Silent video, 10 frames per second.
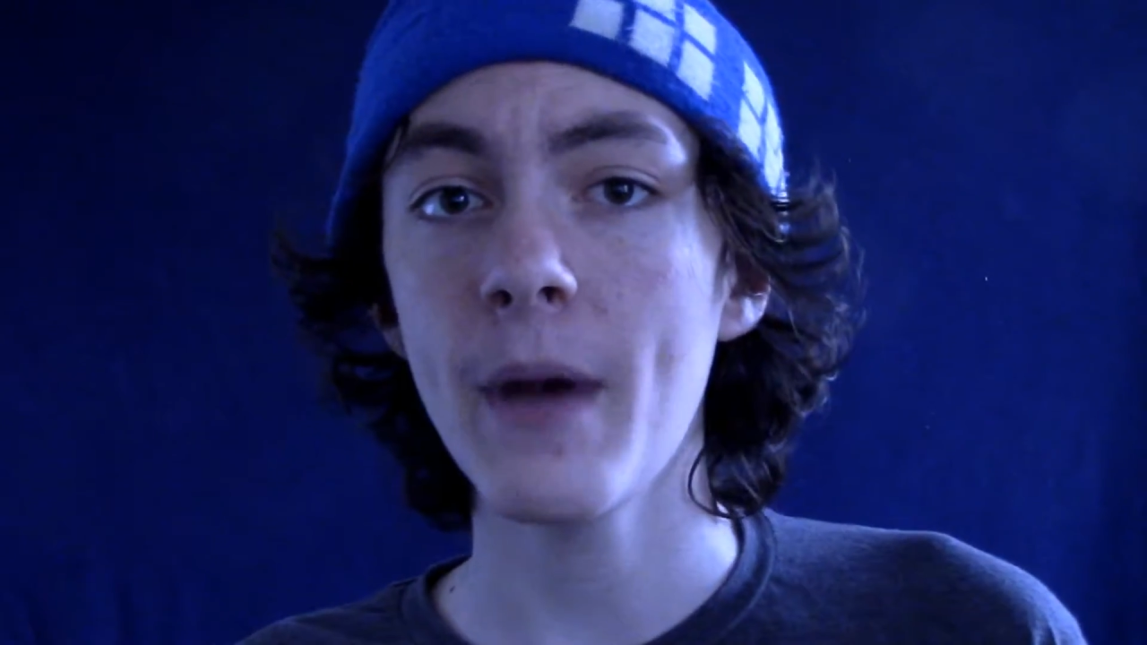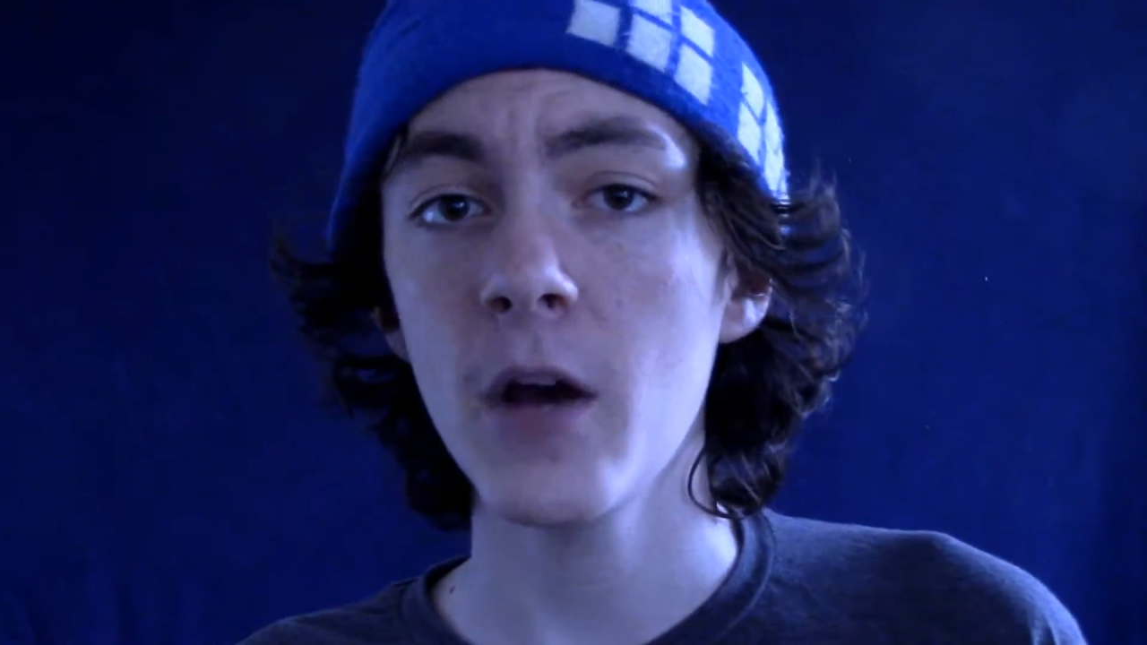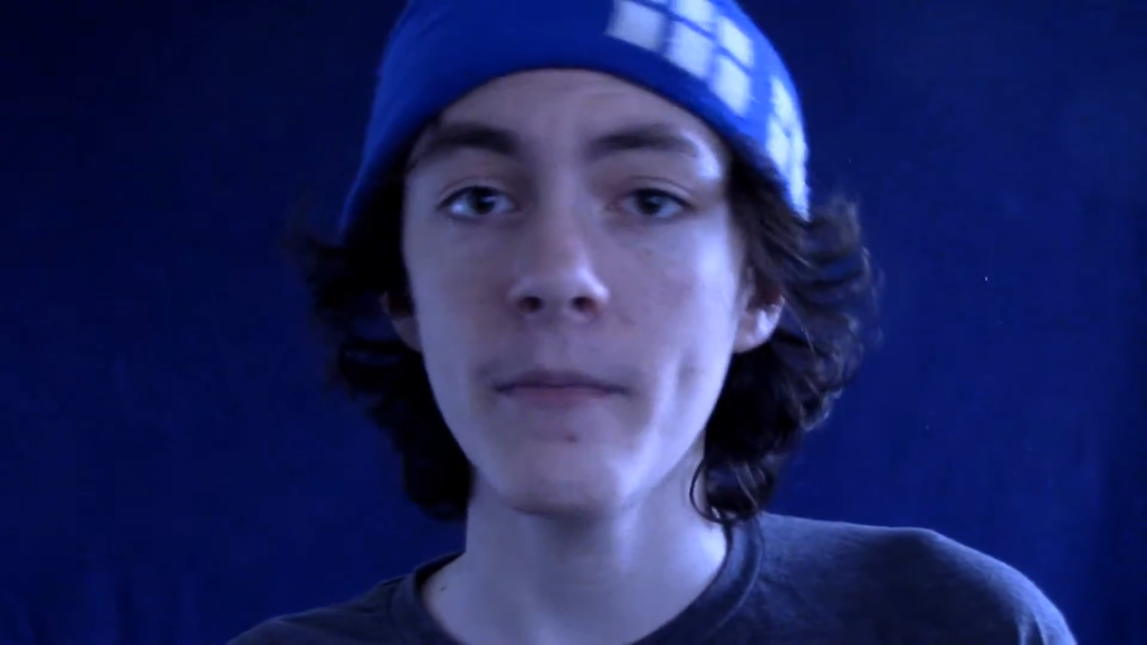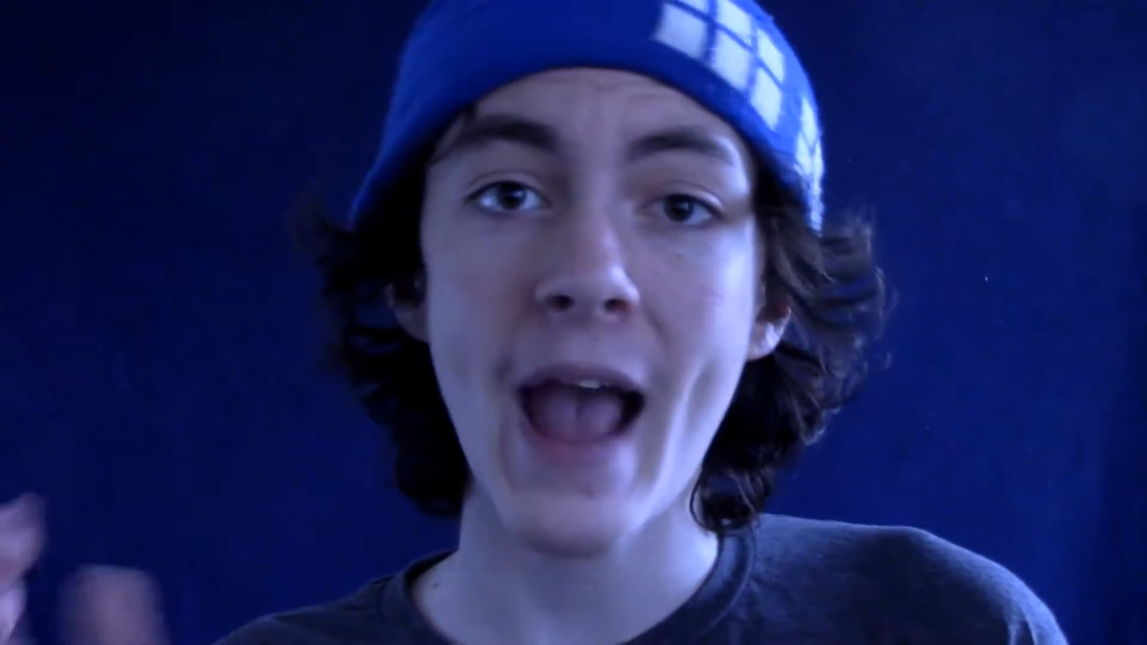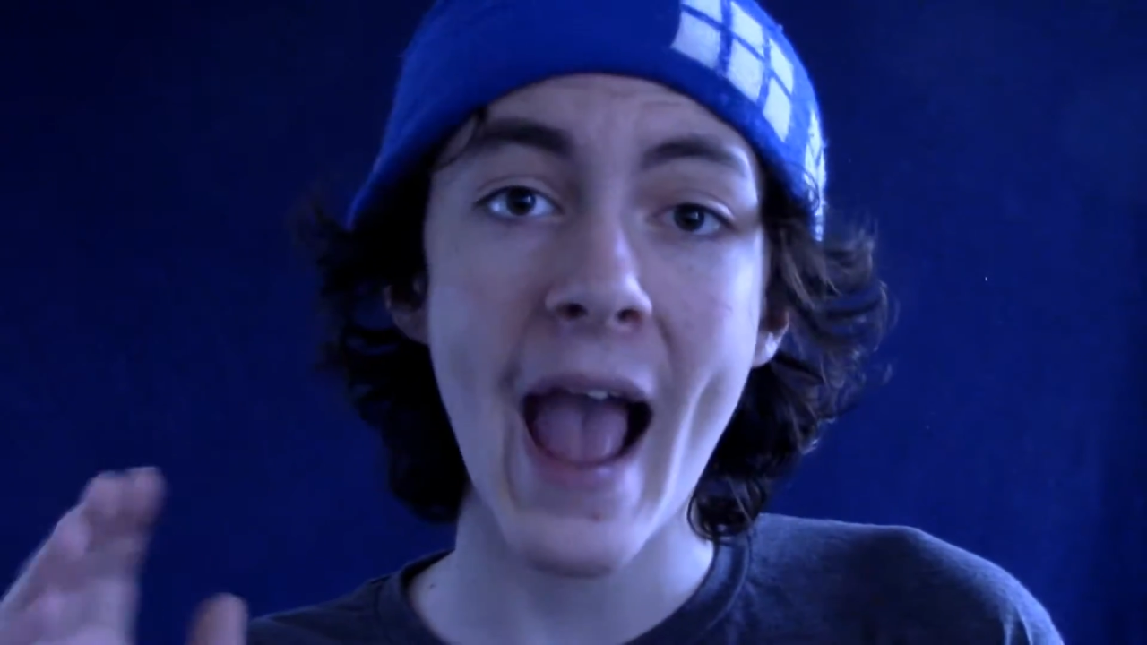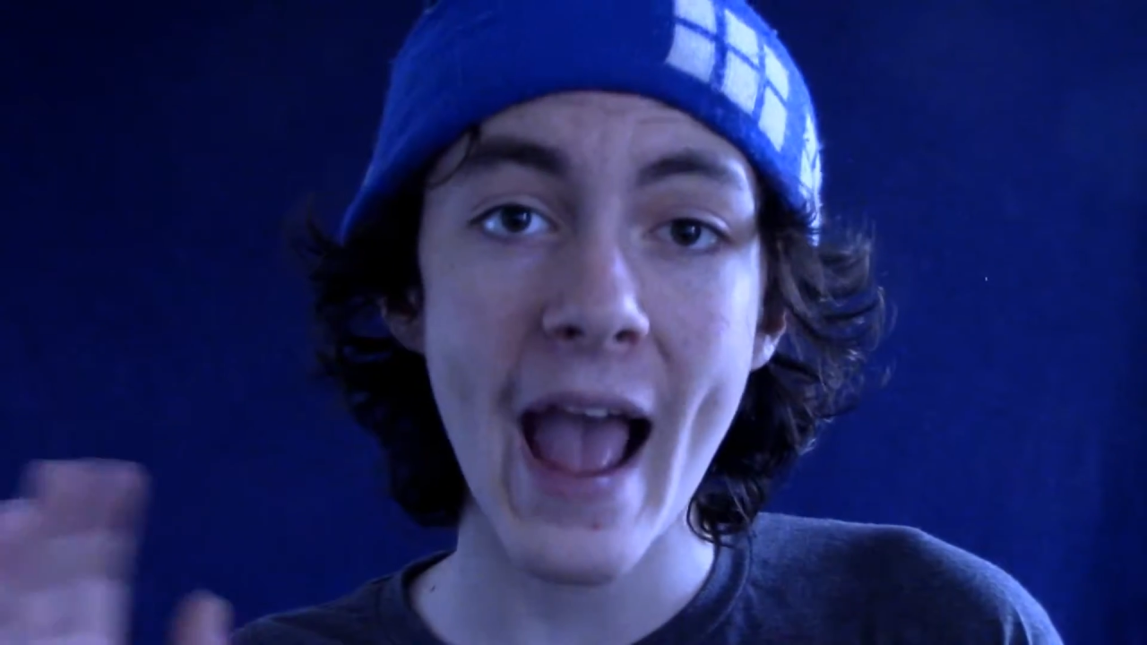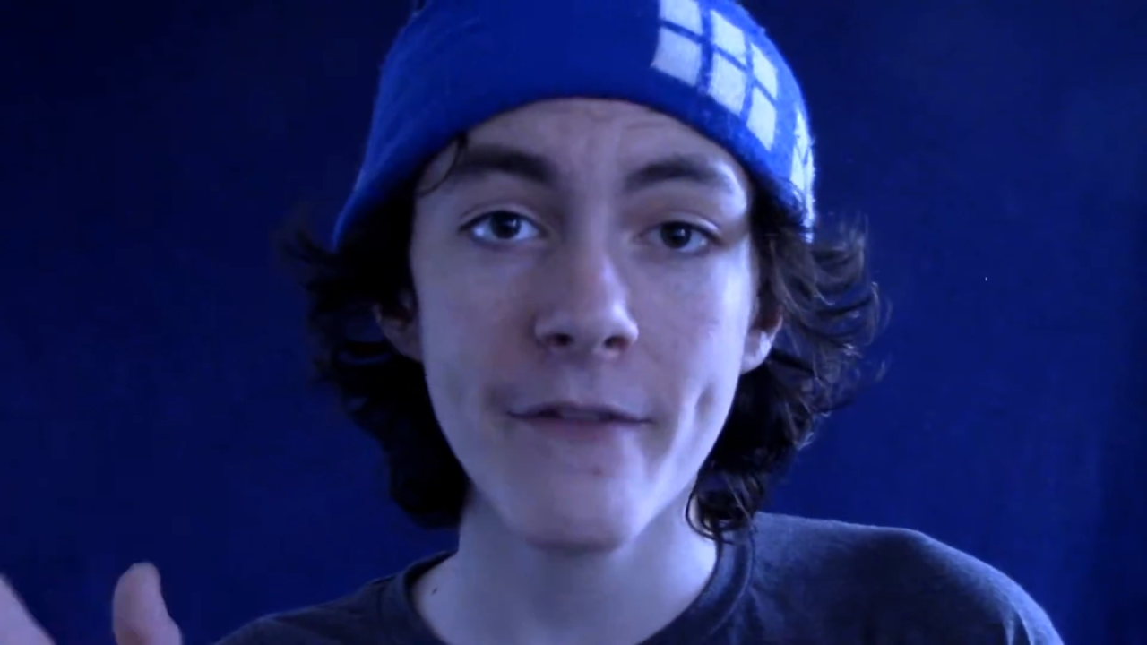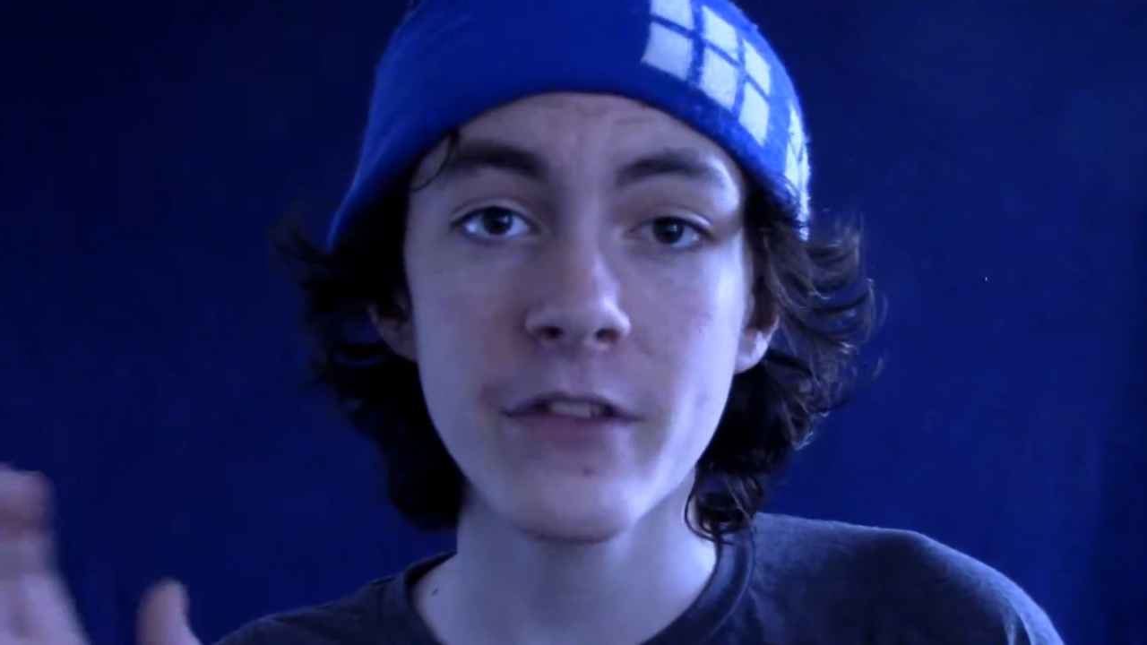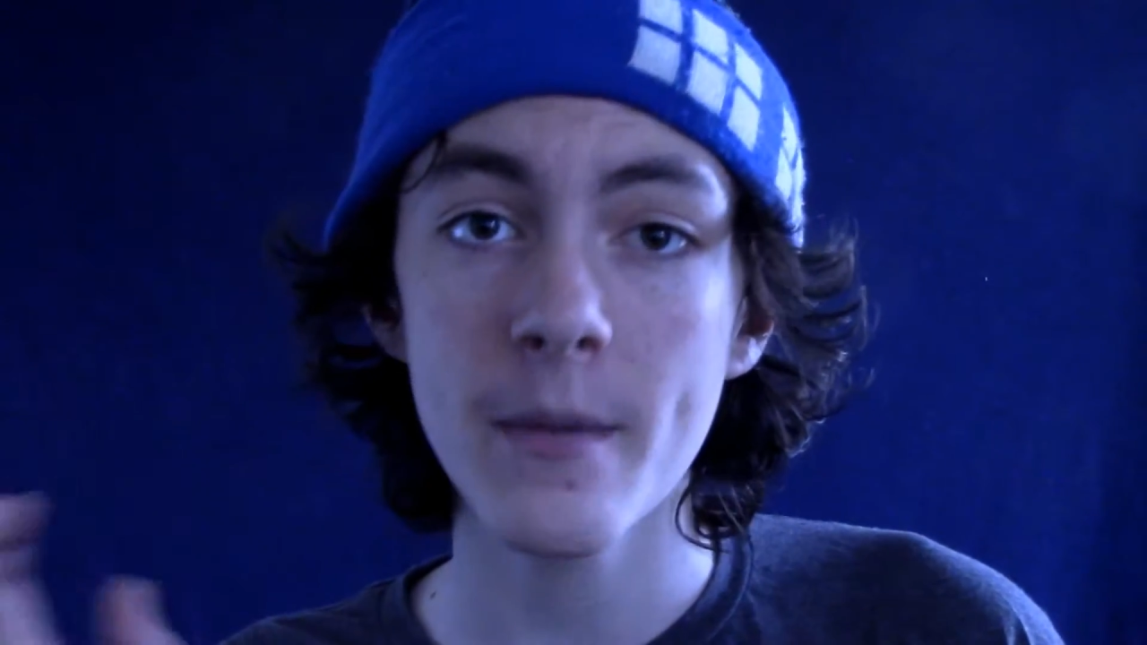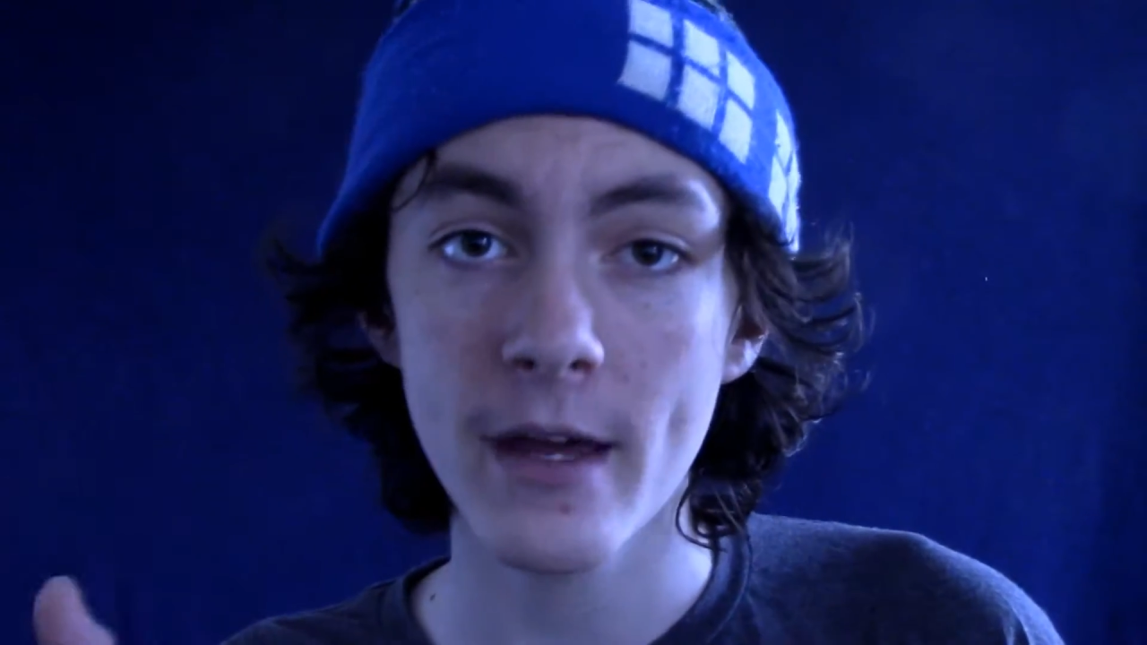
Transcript: about half the